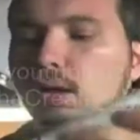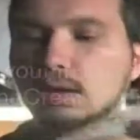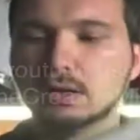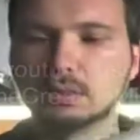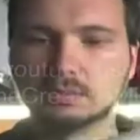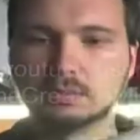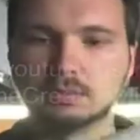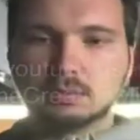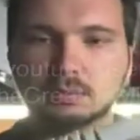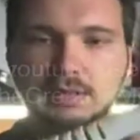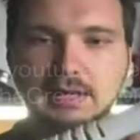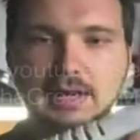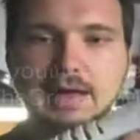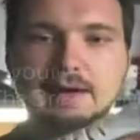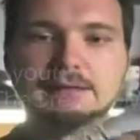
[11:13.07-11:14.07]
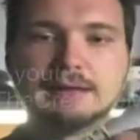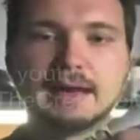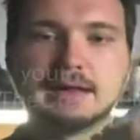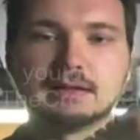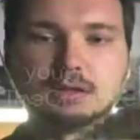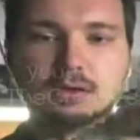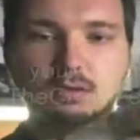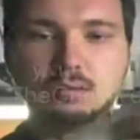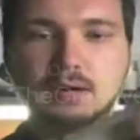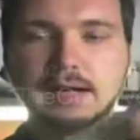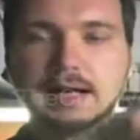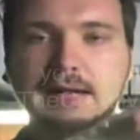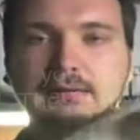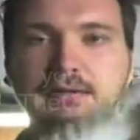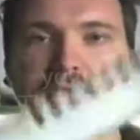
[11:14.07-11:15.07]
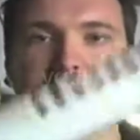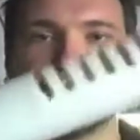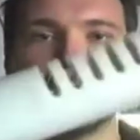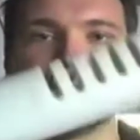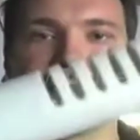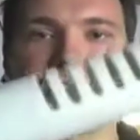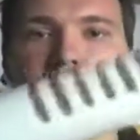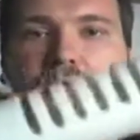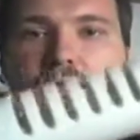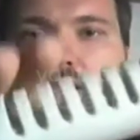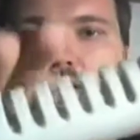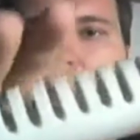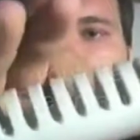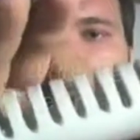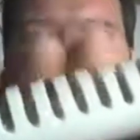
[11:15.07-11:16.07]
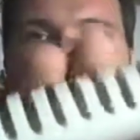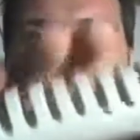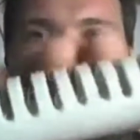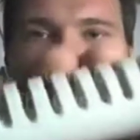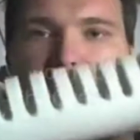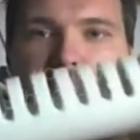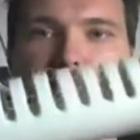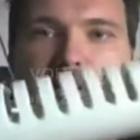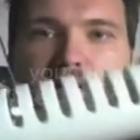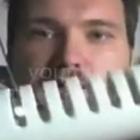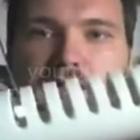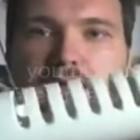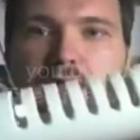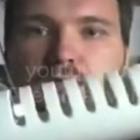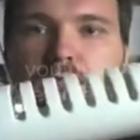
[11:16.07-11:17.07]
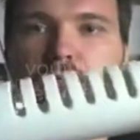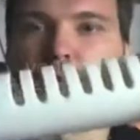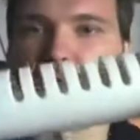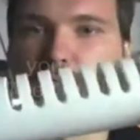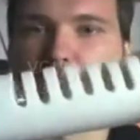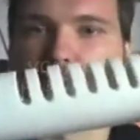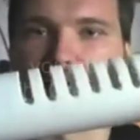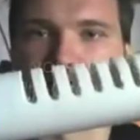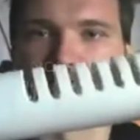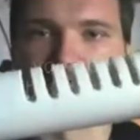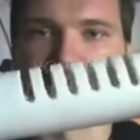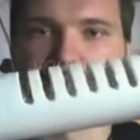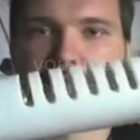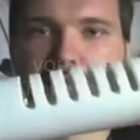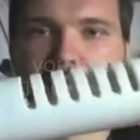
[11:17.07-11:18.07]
So when you have that, you want to have a nice clean grip pattern here for when you paint this.